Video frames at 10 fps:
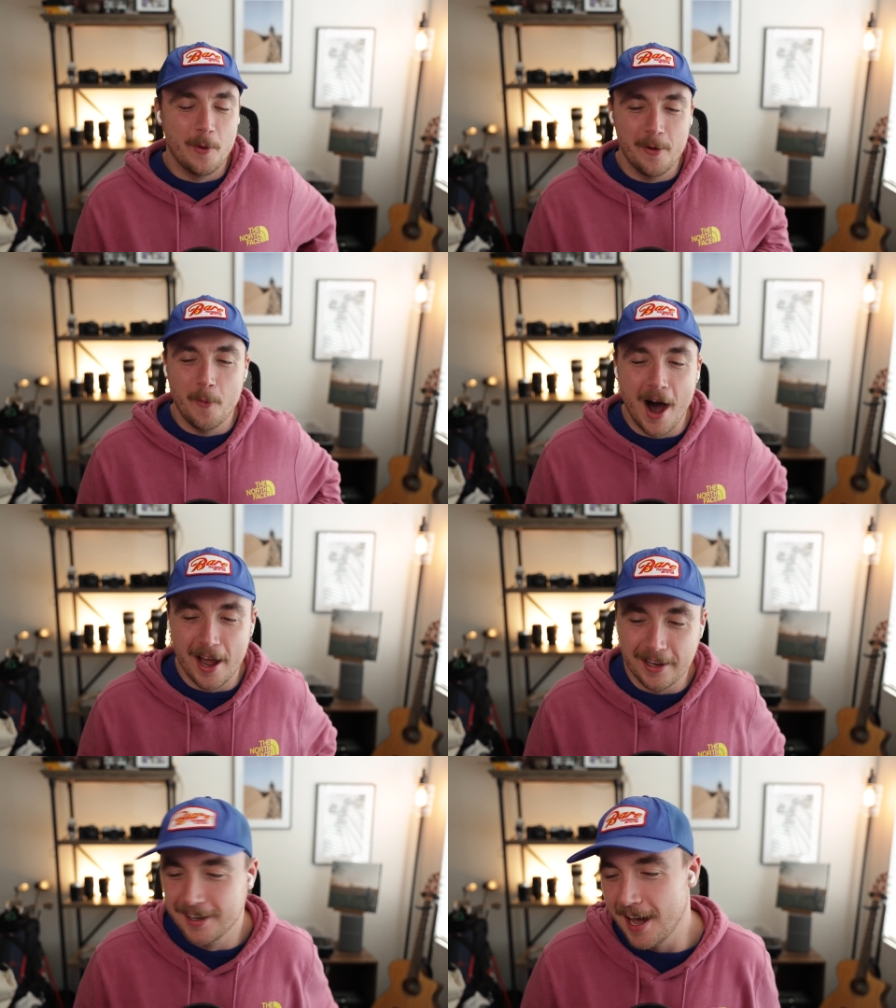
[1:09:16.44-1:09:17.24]

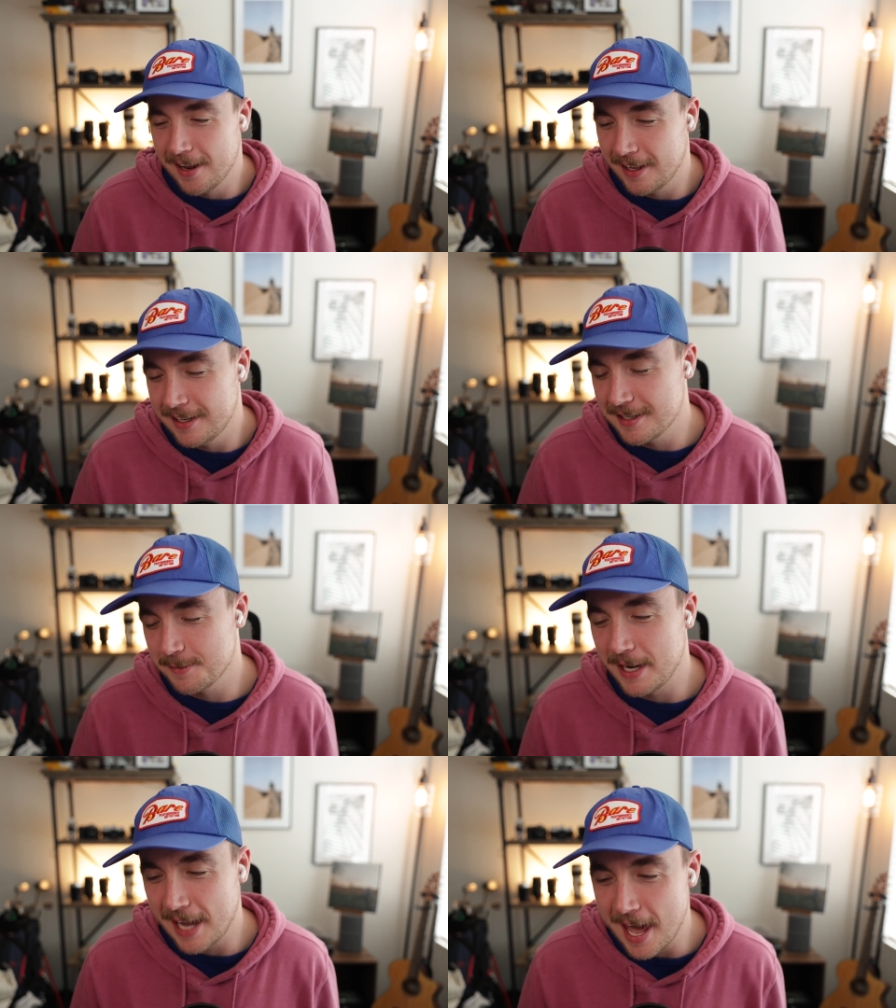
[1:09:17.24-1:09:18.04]
why? I, it doesn't
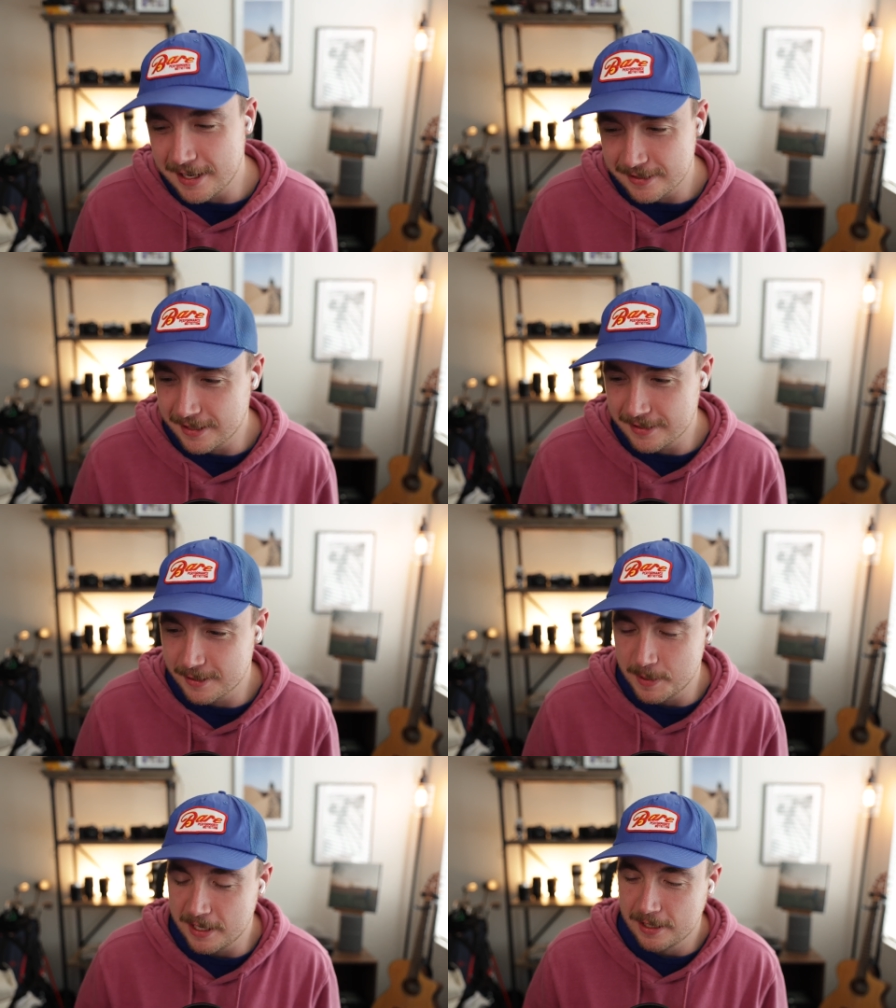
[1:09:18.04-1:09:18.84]
make any sense to
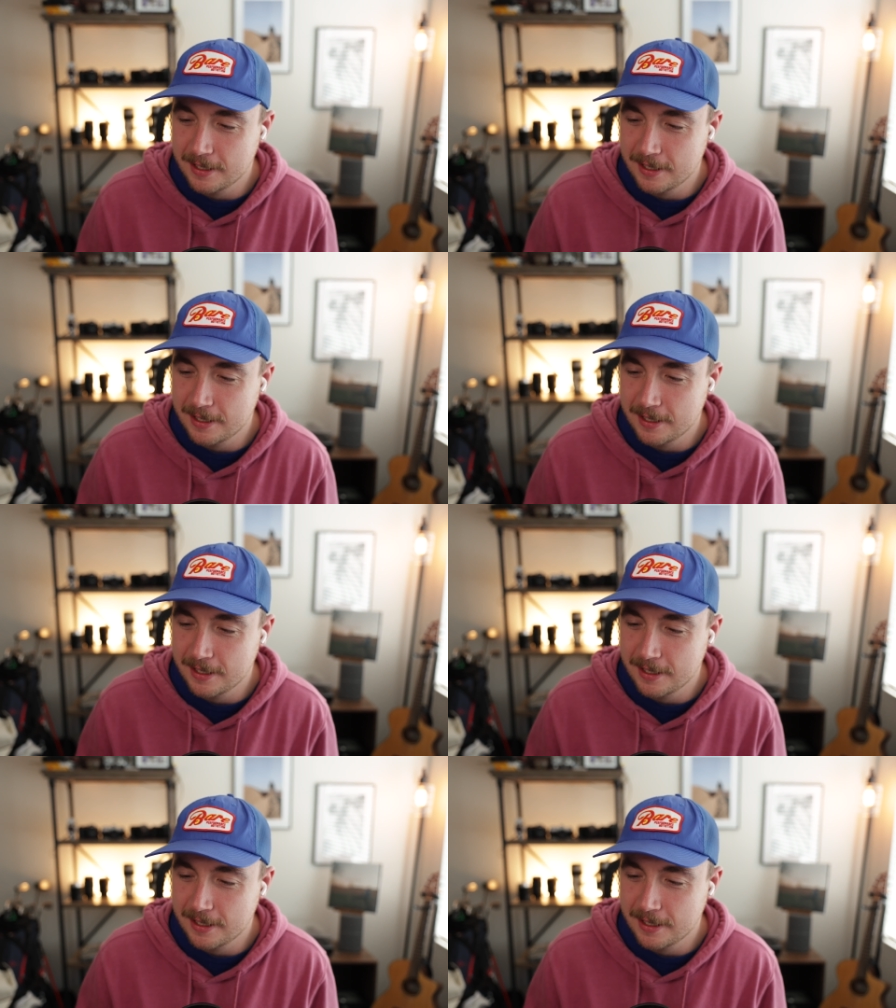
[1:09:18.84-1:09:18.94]
me